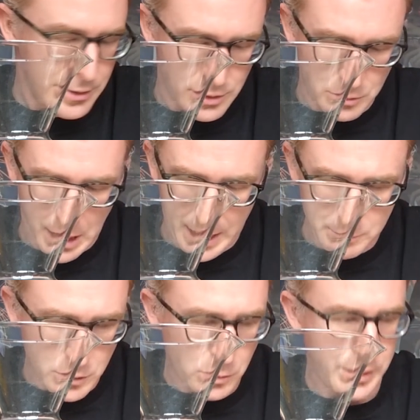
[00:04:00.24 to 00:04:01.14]
So
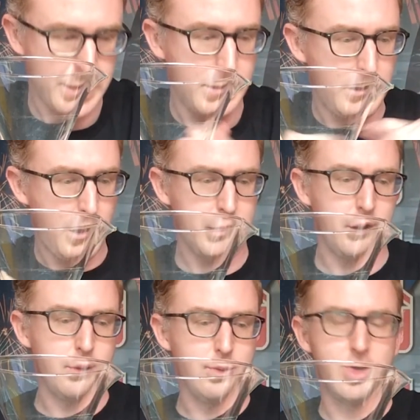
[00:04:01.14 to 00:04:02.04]
I'm going to not
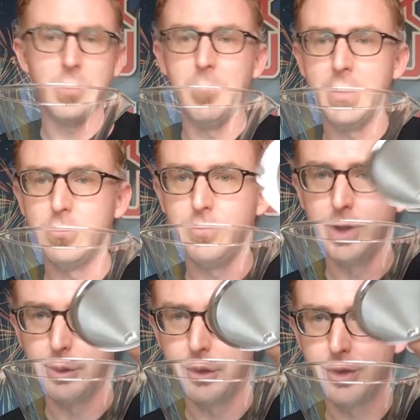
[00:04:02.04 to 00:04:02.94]
use the metal
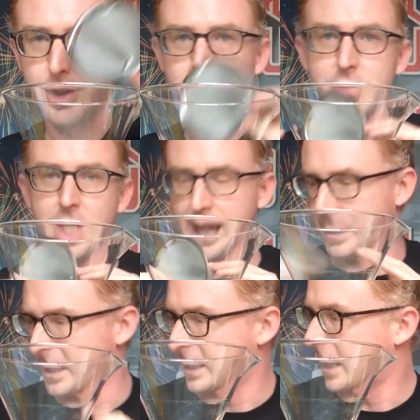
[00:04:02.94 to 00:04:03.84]
filters because I
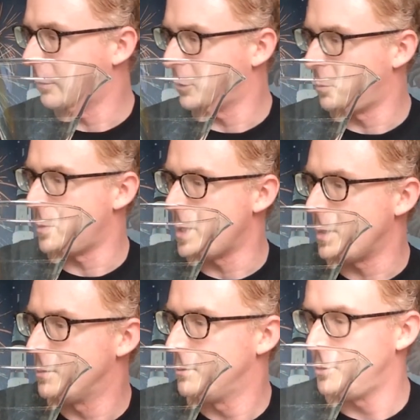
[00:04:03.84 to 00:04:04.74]
think that would
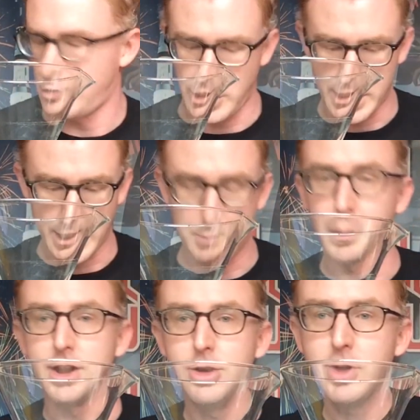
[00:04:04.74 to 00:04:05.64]
be cheating,
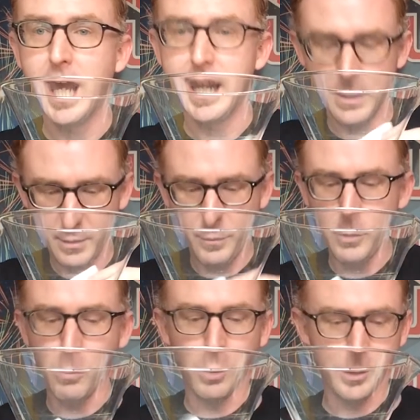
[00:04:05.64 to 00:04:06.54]
but you can if
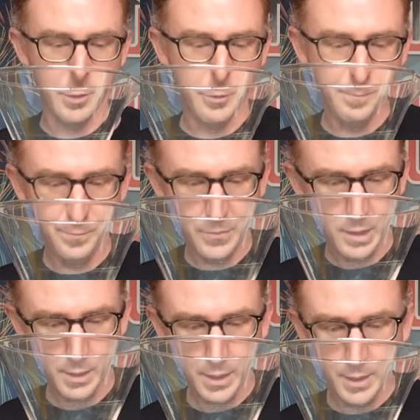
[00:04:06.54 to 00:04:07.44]
you want to.
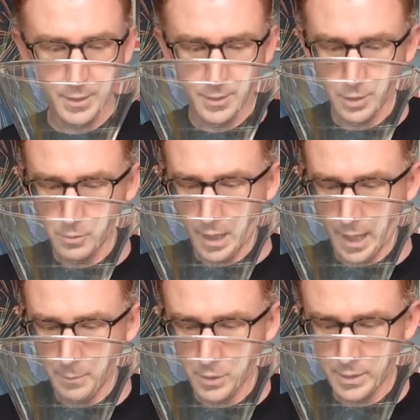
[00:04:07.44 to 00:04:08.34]
So
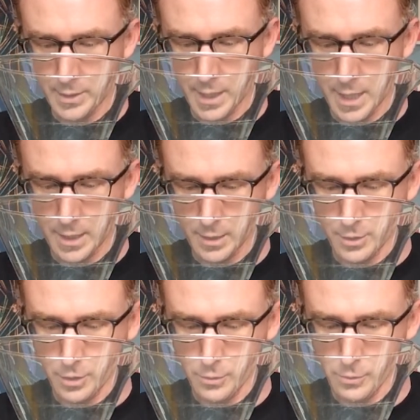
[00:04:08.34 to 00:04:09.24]
I'm going to take
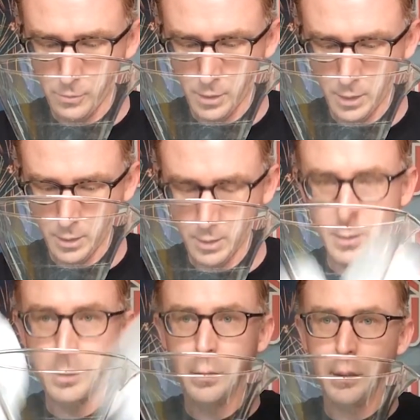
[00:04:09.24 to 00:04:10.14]
two
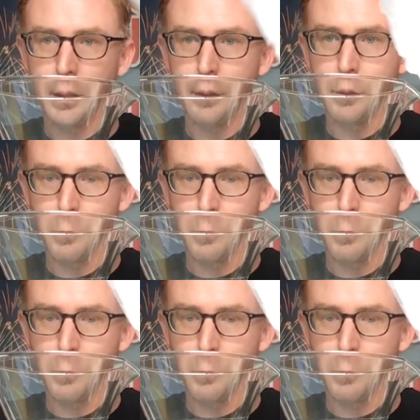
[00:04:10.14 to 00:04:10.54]
of the